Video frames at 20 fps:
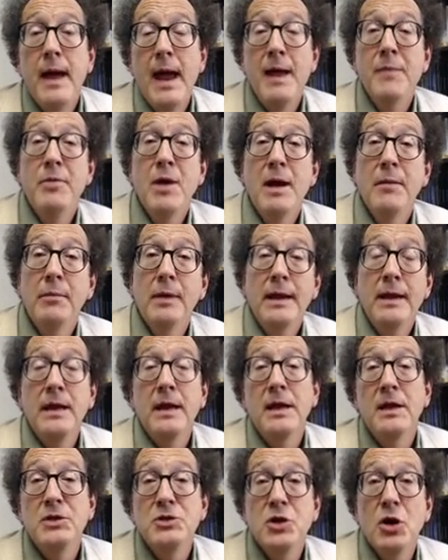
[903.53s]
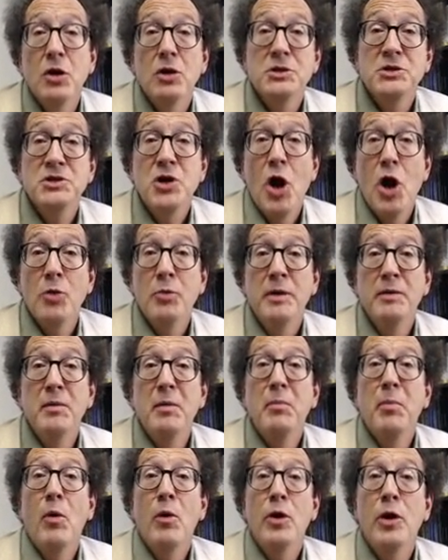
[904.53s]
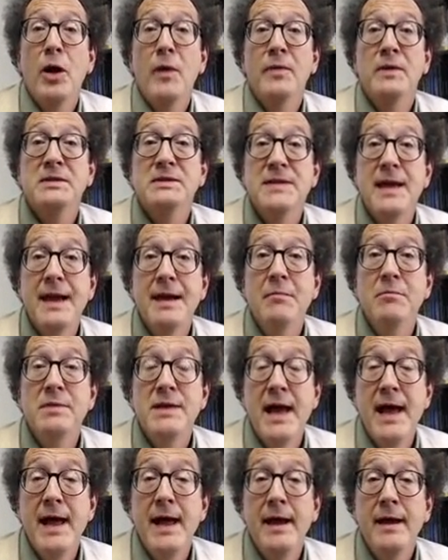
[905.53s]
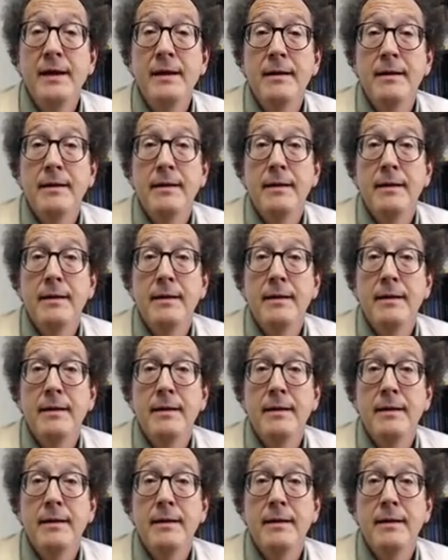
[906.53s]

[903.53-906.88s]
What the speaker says: Abraham Lincoln and Charles Darwin were born on the same day.